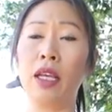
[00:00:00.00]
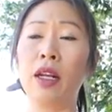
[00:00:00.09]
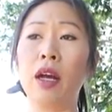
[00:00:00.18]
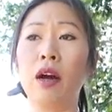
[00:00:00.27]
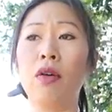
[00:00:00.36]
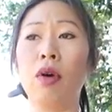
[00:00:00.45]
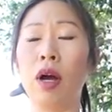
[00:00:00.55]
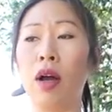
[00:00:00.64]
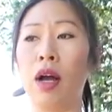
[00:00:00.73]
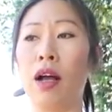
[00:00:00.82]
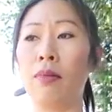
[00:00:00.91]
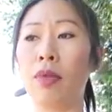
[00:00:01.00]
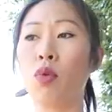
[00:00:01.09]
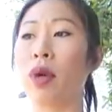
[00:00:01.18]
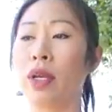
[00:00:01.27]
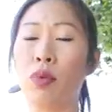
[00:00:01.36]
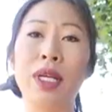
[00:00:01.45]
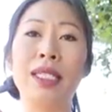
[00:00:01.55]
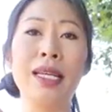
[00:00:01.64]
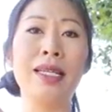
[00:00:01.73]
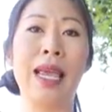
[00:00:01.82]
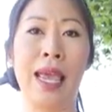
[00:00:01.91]
We
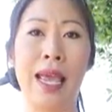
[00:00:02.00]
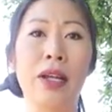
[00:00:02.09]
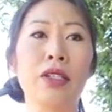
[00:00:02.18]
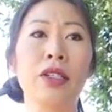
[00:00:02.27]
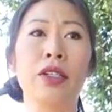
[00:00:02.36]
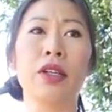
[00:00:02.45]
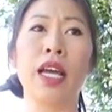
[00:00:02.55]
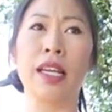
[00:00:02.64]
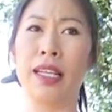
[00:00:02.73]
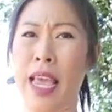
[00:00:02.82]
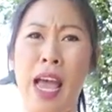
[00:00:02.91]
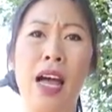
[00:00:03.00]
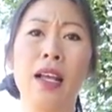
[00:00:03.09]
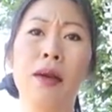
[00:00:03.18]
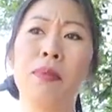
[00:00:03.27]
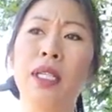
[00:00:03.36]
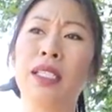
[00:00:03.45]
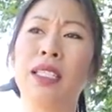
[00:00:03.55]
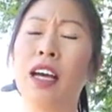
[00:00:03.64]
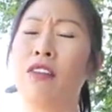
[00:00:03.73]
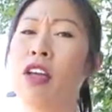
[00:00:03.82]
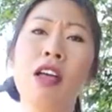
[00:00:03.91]
did canter and gallop and
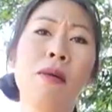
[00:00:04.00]
stuff,